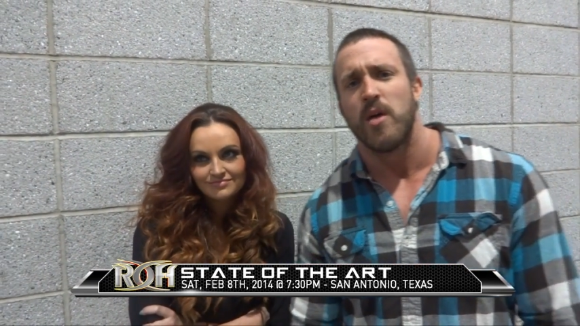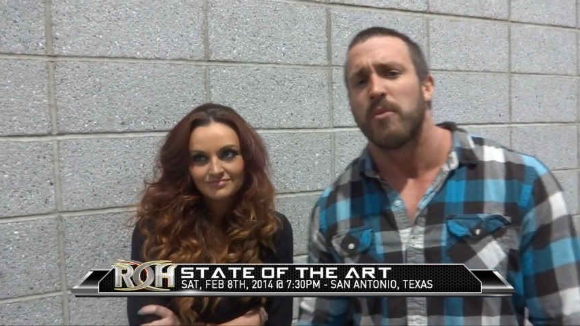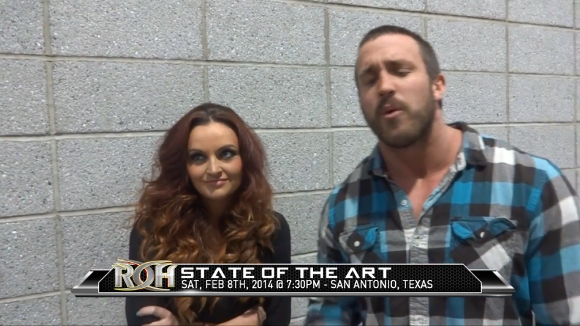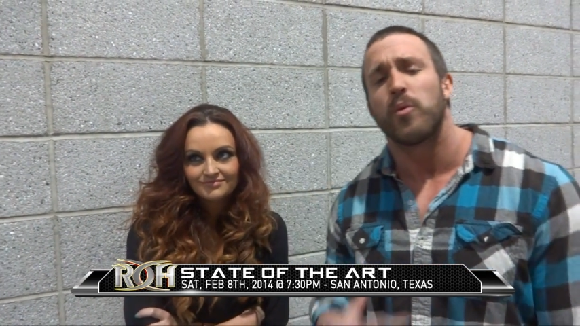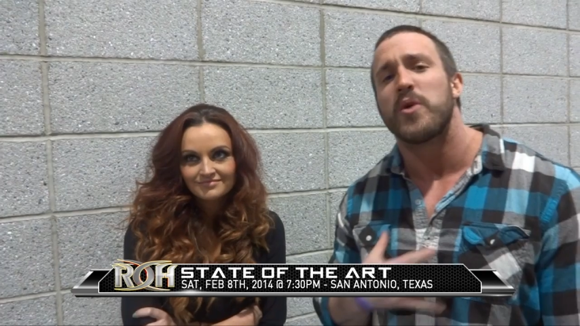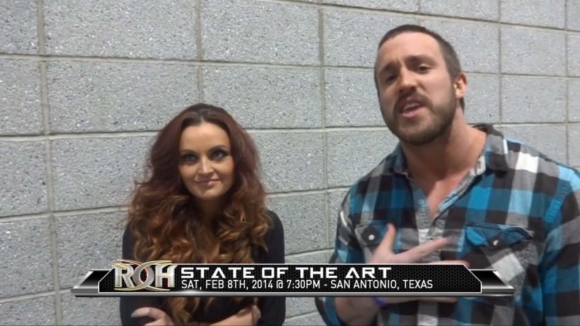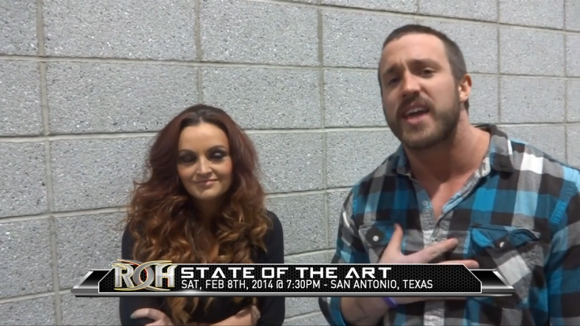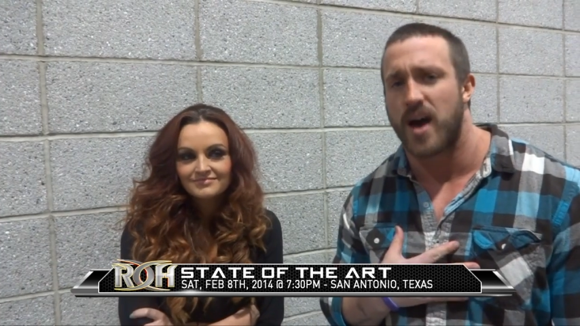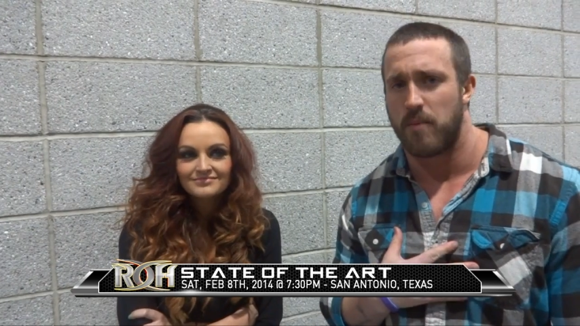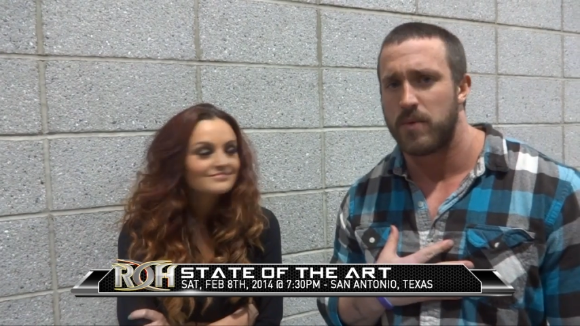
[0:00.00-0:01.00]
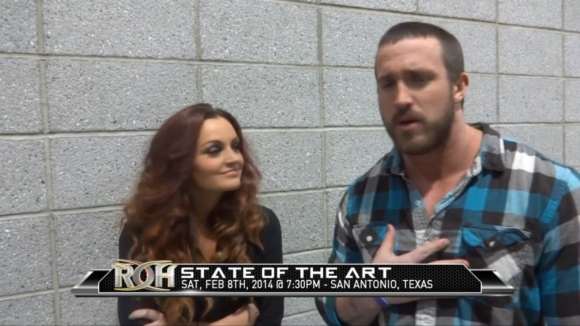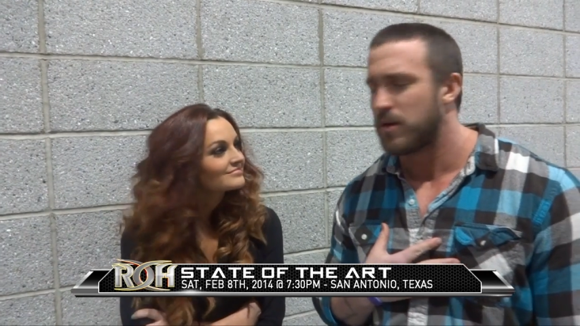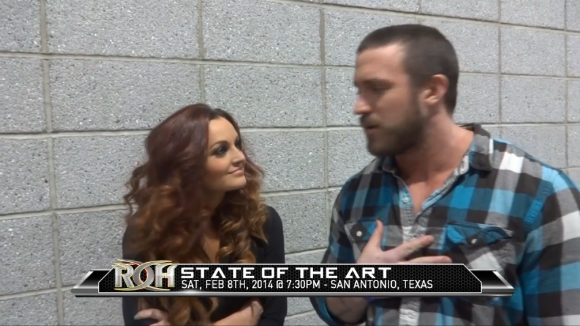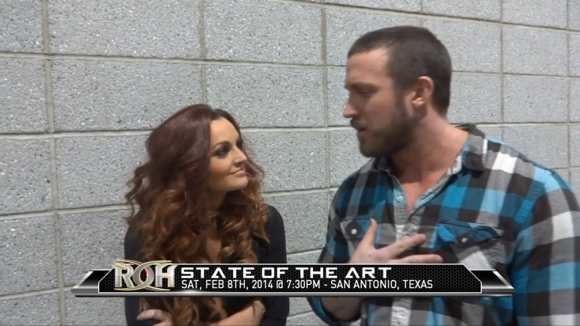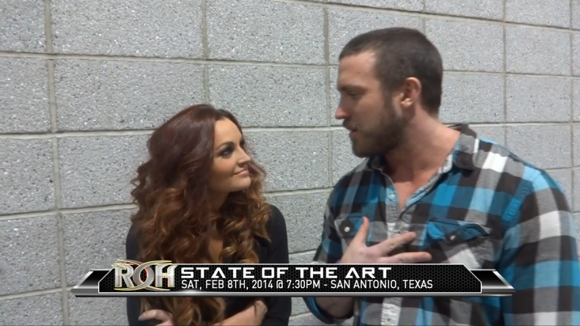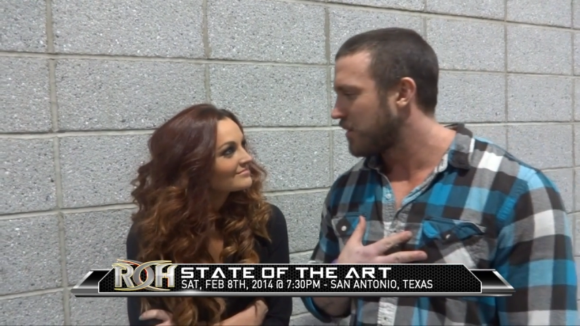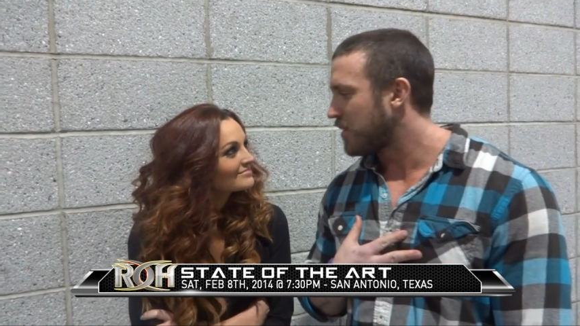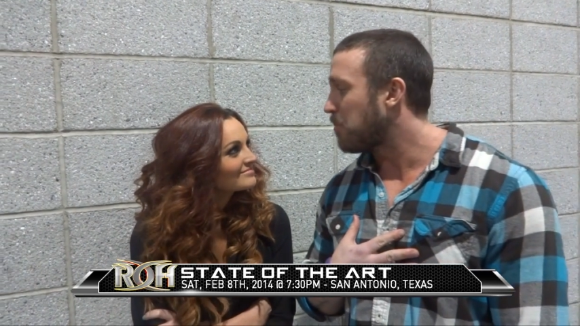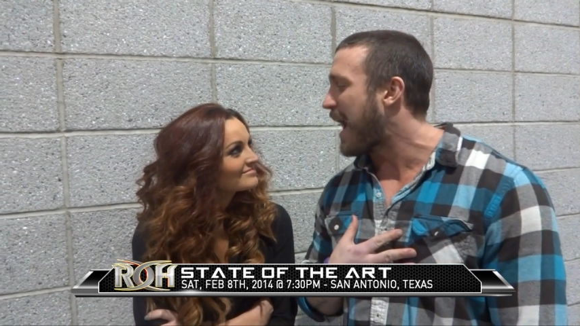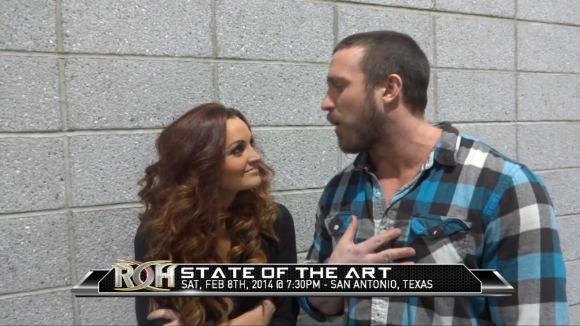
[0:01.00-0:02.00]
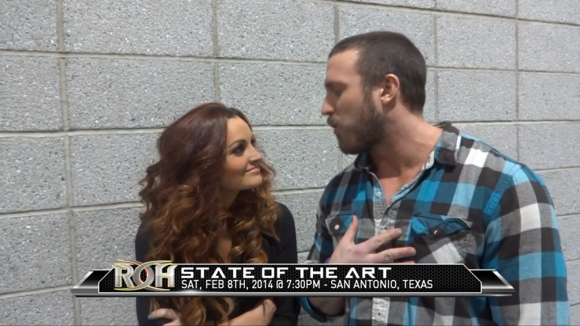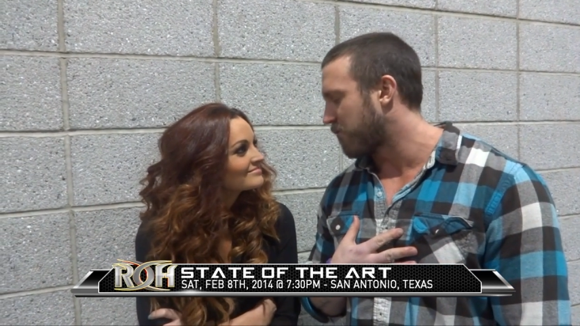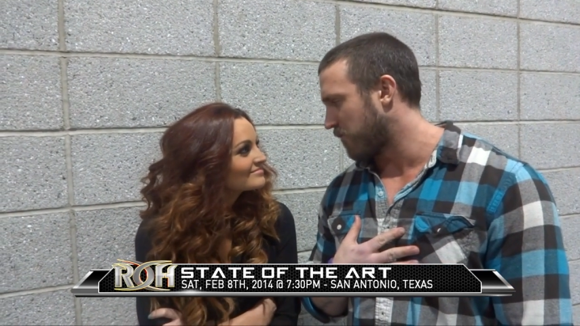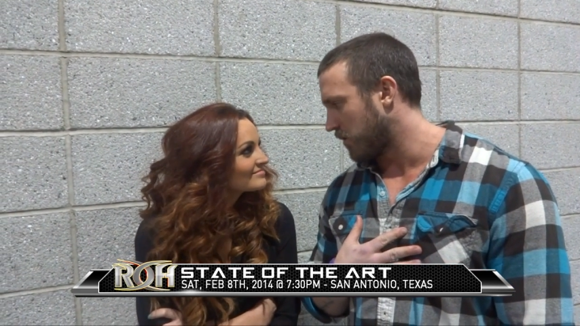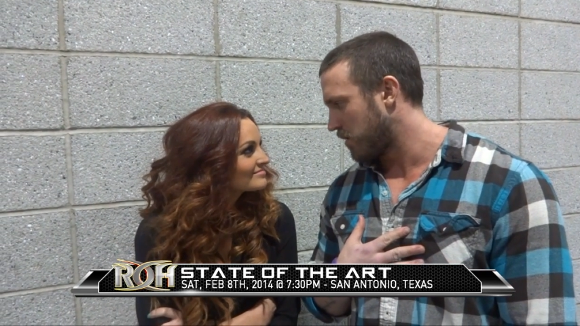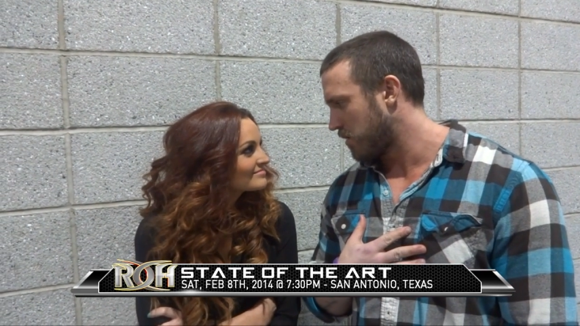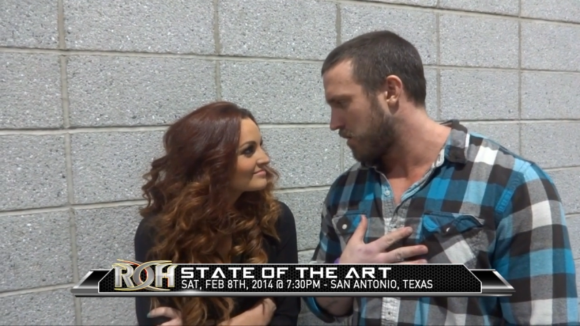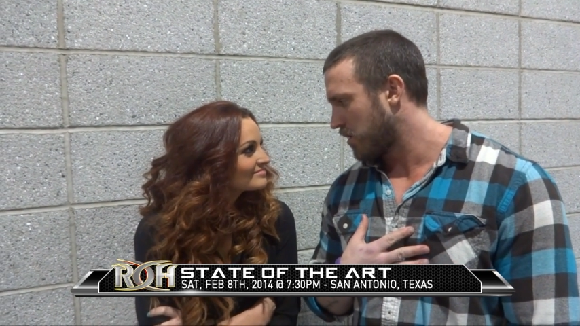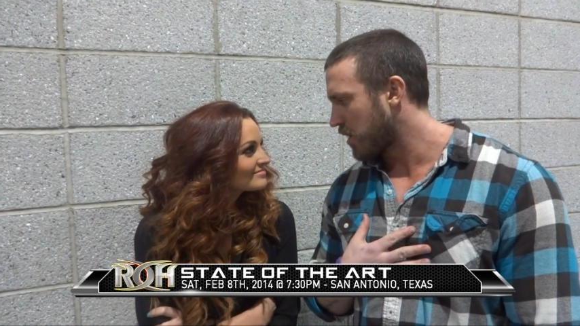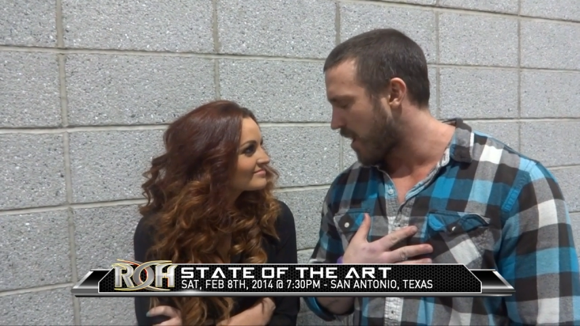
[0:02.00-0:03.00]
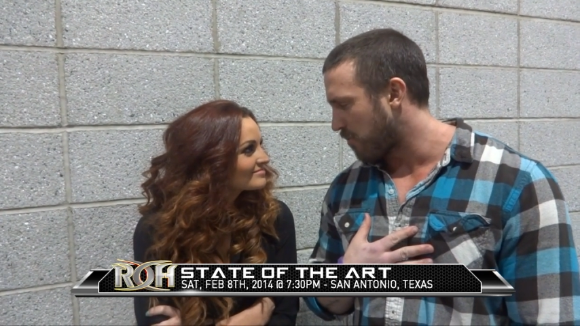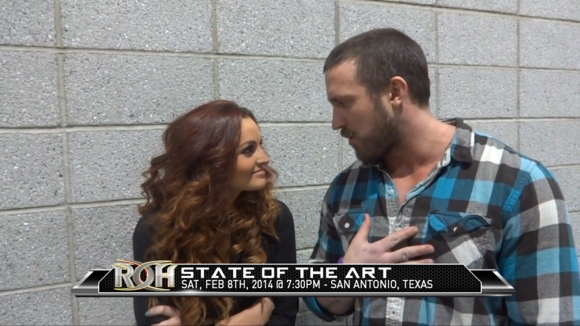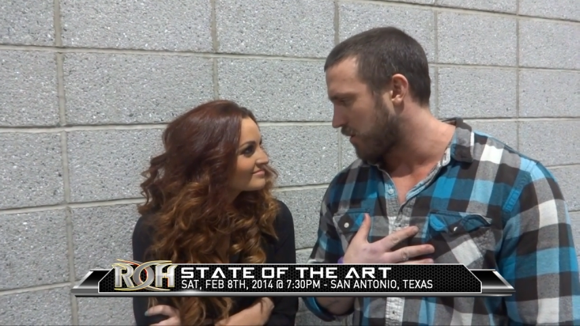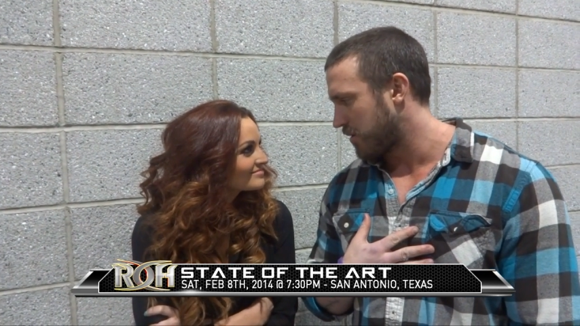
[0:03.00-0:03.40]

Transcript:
Speaker 1: But when we come, the powerful couple